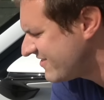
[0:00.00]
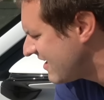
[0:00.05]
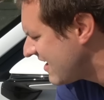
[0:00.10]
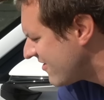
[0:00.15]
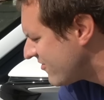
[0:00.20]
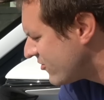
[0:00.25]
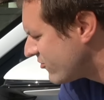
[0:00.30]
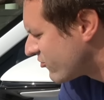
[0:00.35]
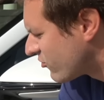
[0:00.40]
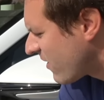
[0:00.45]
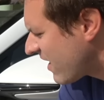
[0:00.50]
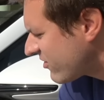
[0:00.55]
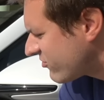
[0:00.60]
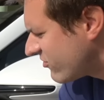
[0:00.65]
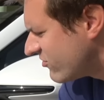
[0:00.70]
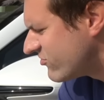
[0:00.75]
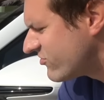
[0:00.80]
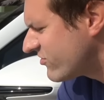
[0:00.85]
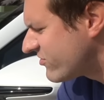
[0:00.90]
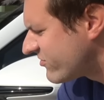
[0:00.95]
the other
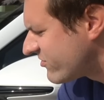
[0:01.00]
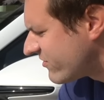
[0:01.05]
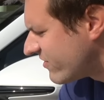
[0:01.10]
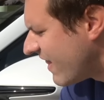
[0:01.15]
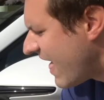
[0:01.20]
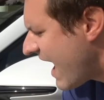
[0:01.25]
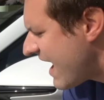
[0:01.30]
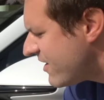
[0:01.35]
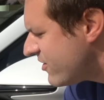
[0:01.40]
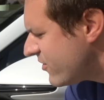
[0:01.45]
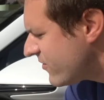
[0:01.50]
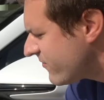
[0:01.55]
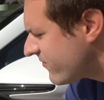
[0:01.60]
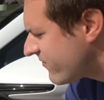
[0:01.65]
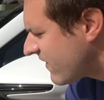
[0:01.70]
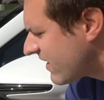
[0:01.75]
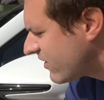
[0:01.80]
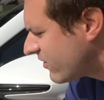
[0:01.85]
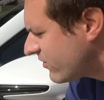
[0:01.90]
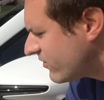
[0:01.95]
direction. Just slide your
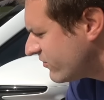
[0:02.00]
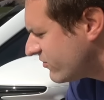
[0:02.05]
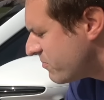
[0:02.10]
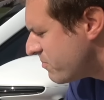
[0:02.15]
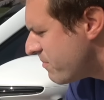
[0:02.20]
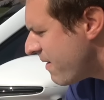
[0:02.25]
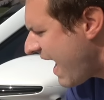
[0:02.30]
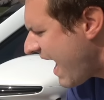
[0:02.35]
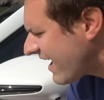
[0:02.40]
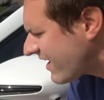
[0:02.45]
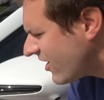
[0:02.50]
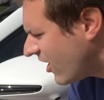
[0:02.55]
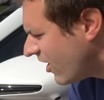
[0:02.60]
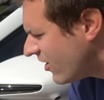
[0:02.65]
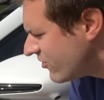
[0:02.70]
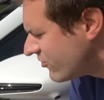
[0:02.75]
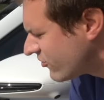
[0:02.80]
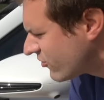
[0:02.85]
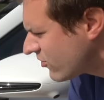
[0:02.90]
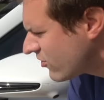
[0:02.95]
fingers back
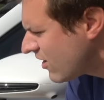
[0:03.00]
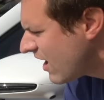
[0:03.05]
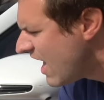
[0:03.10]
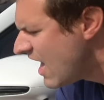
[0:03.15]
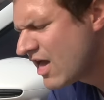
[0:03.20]
under